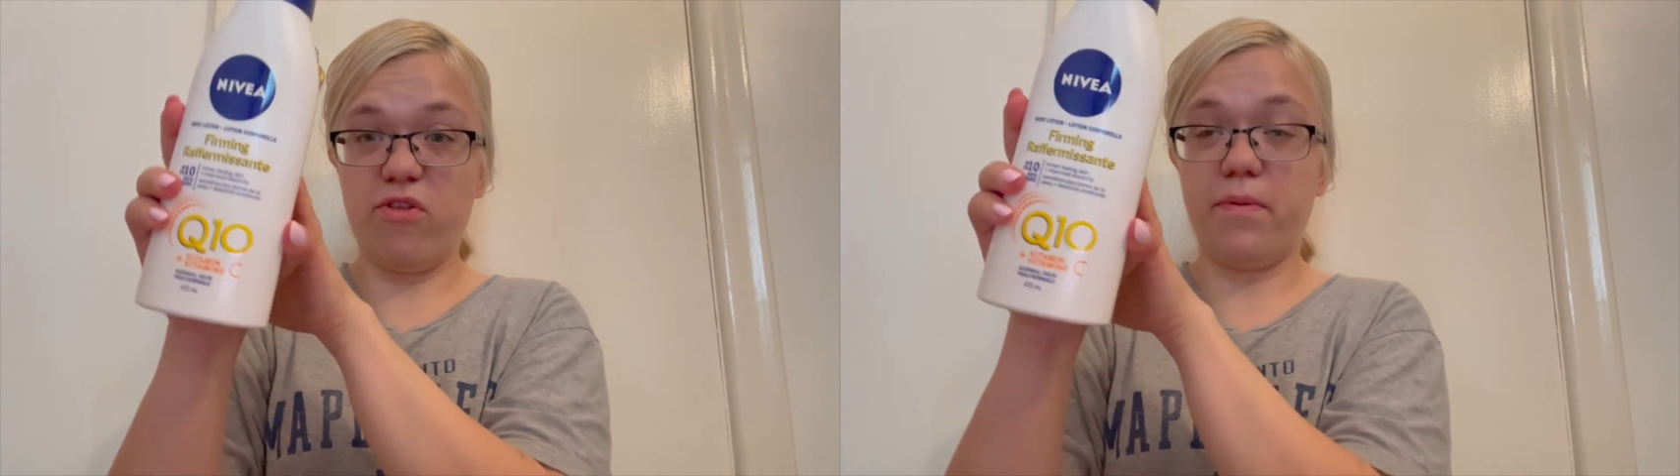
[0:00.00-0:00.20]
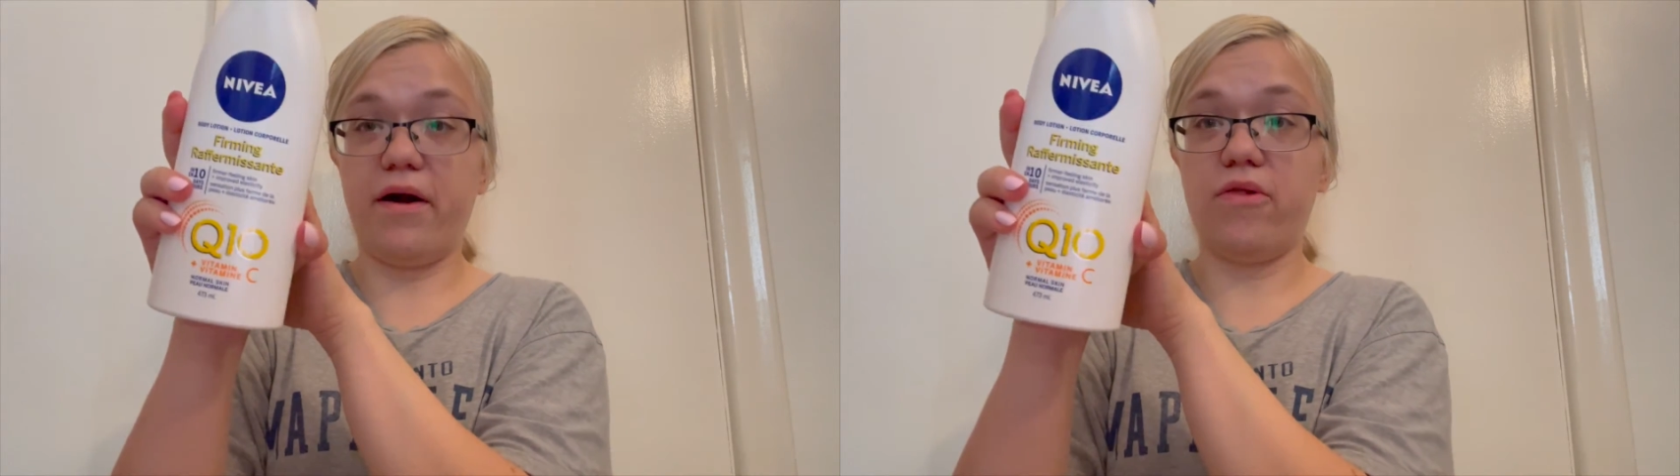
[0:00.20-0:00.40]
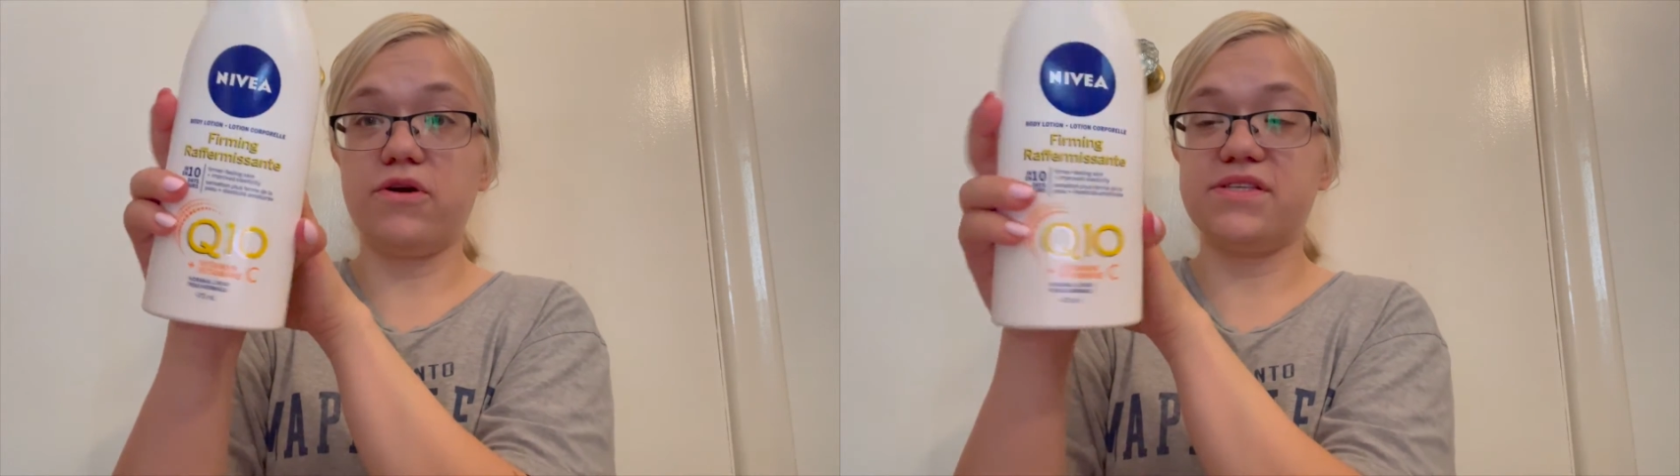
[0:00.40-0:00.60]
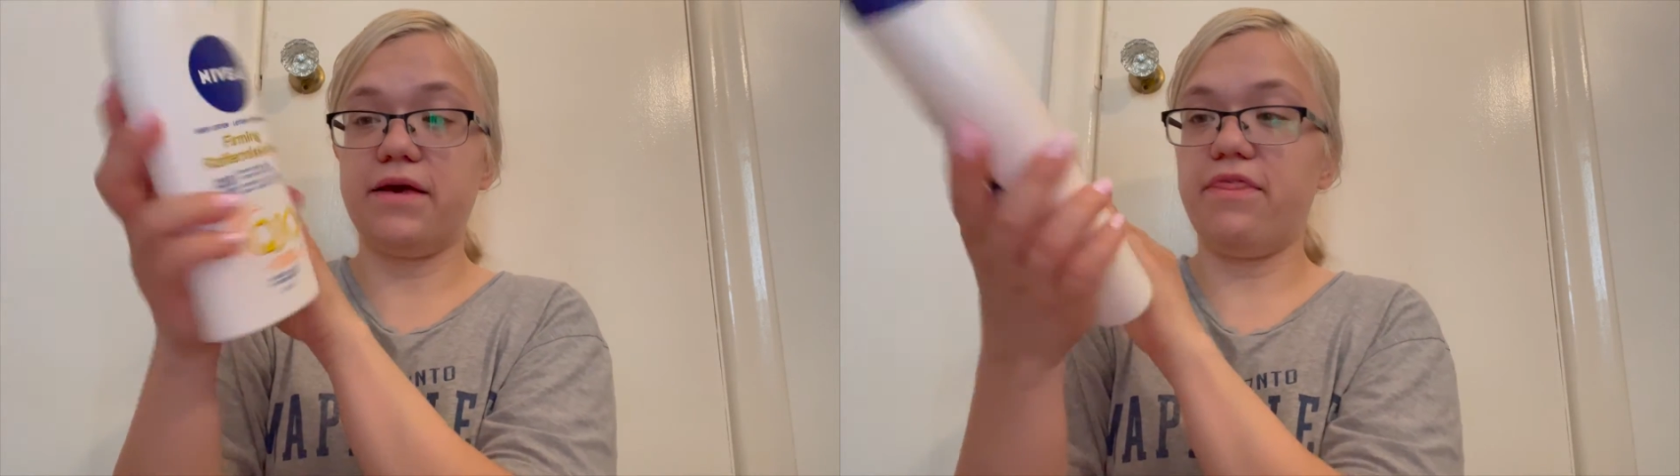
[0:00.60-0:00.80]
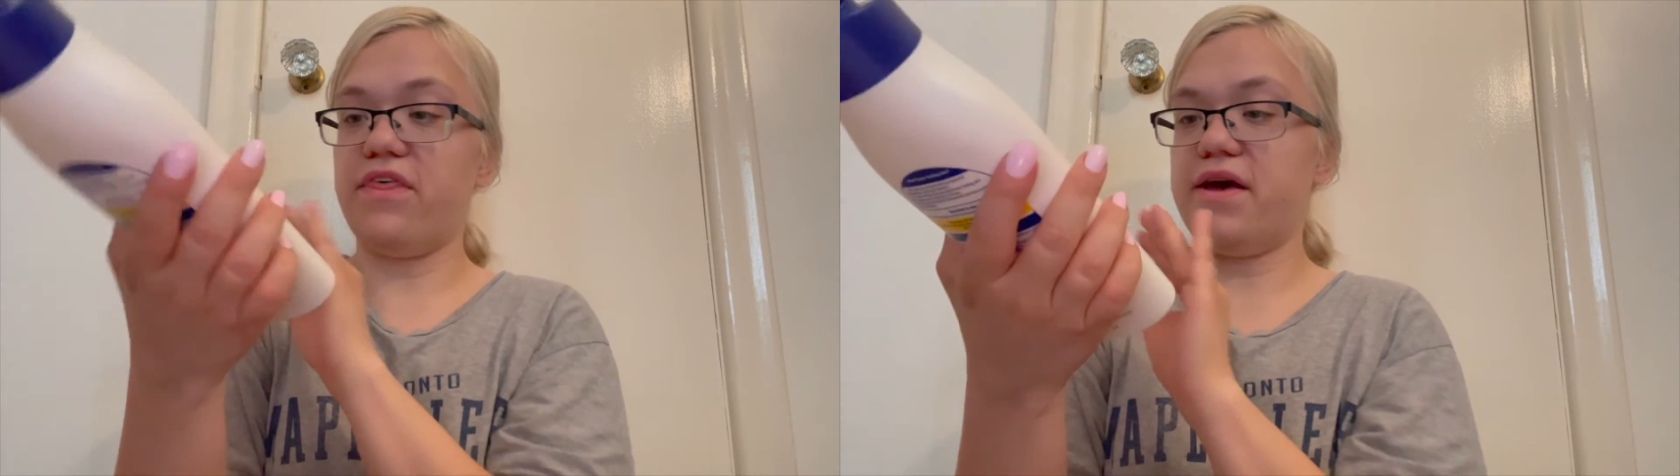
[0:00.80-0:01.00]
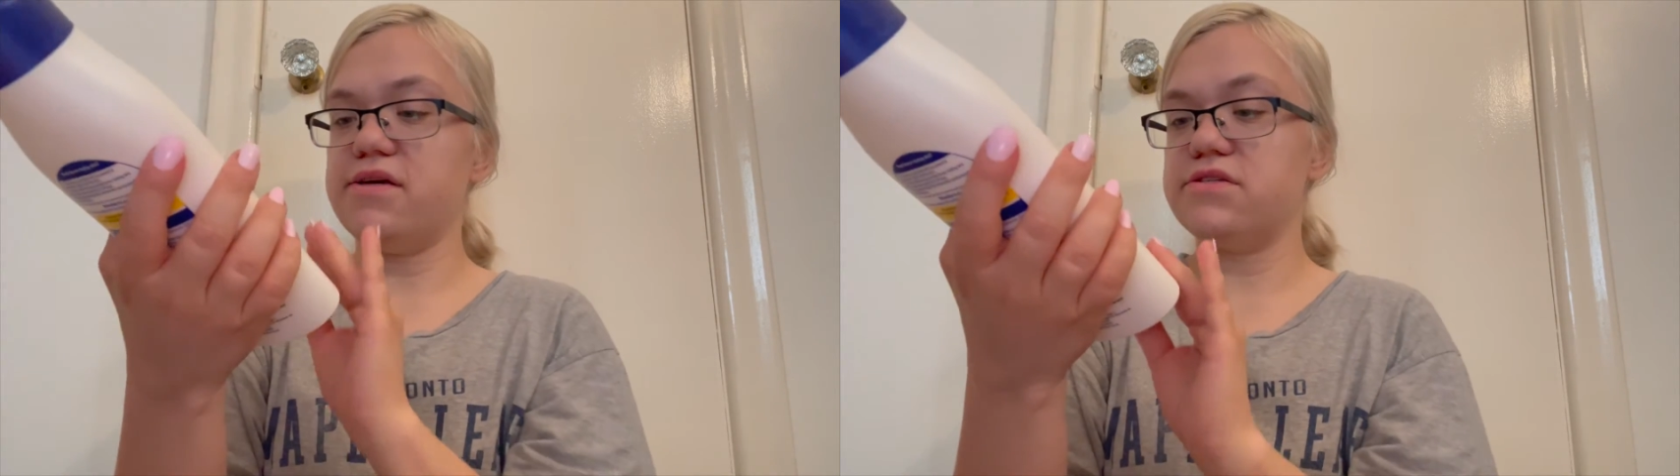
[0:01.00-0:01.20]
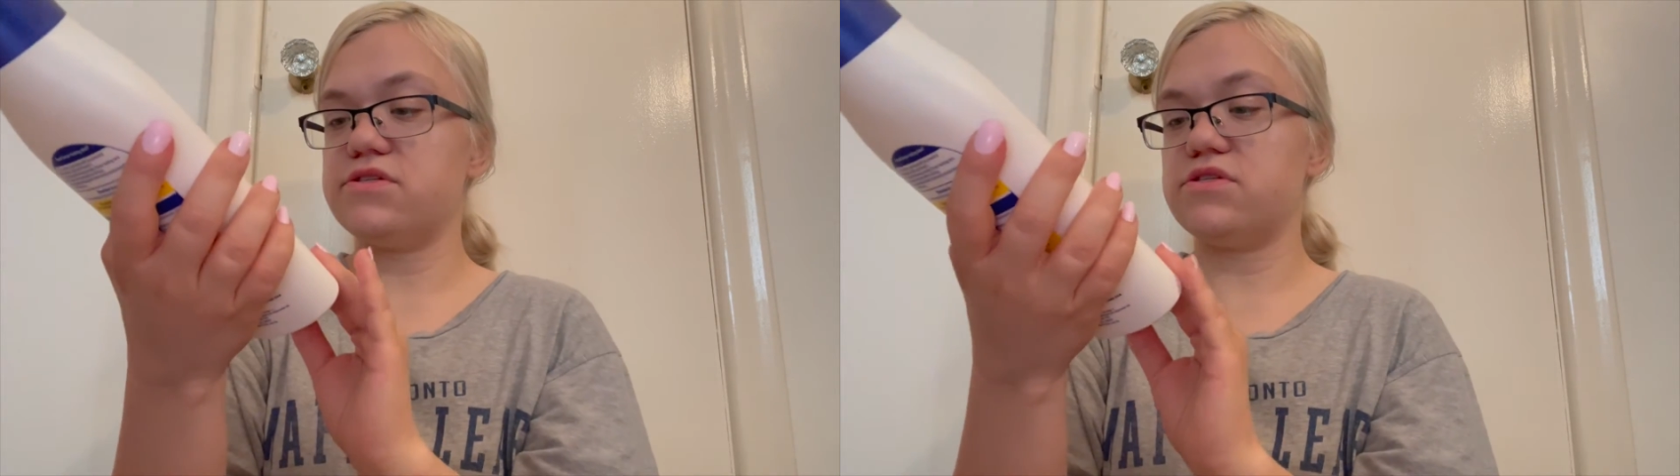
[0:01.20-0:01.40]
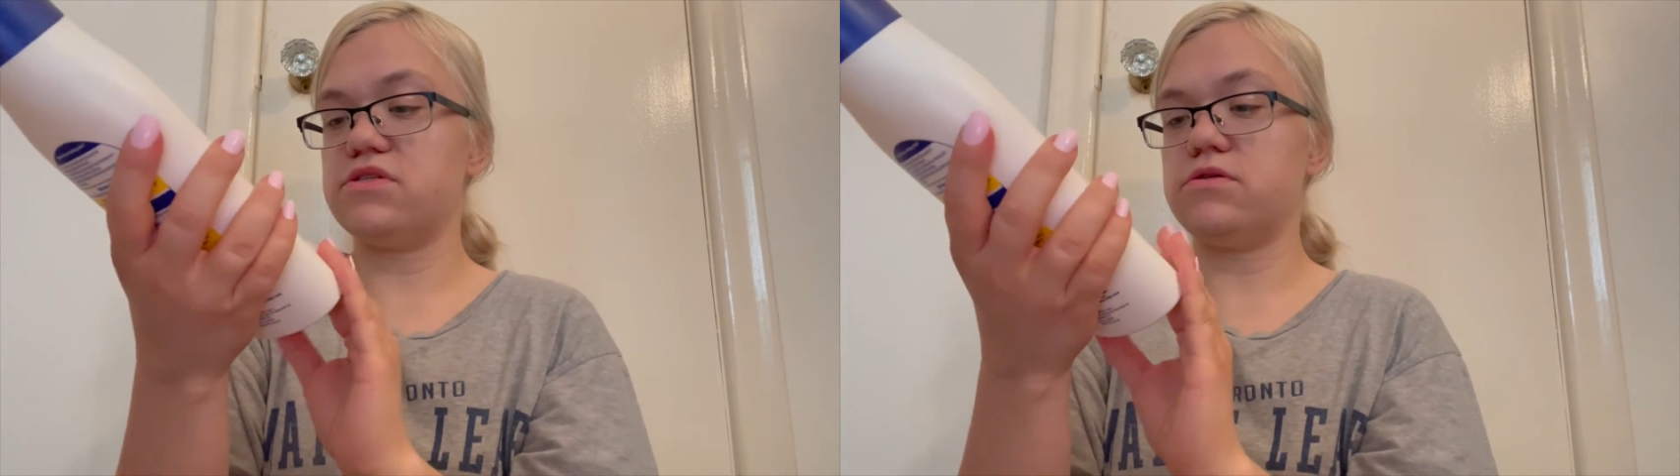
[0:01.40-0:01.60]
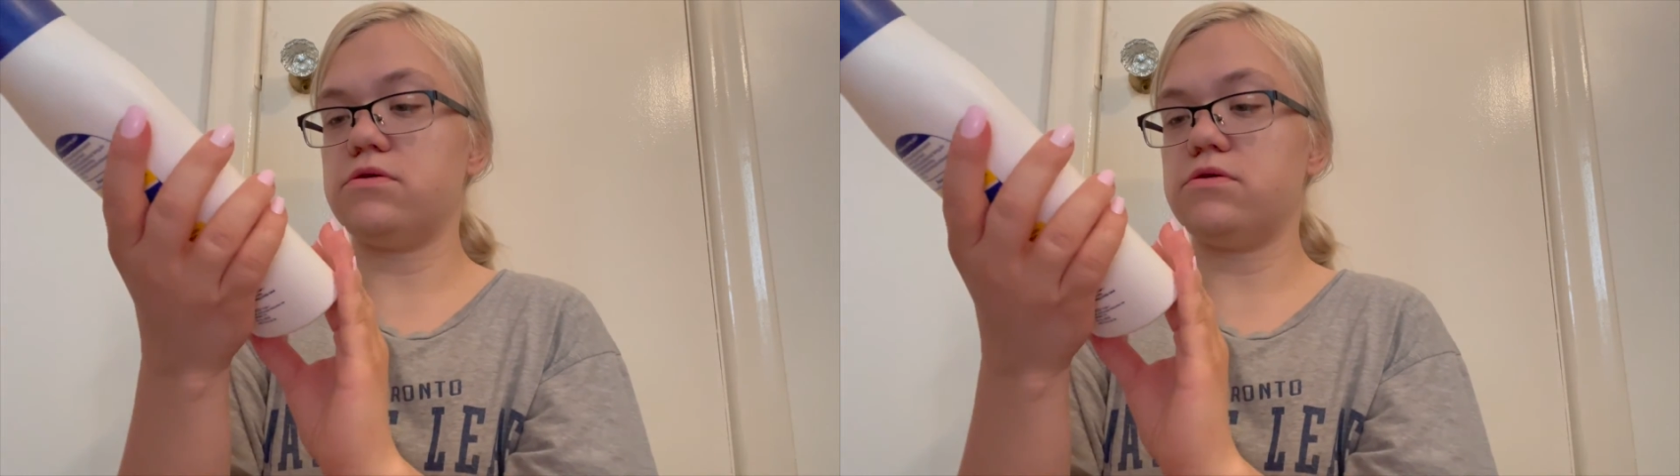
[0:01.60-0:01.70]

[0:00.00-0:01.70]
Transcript: The bottle looks like this.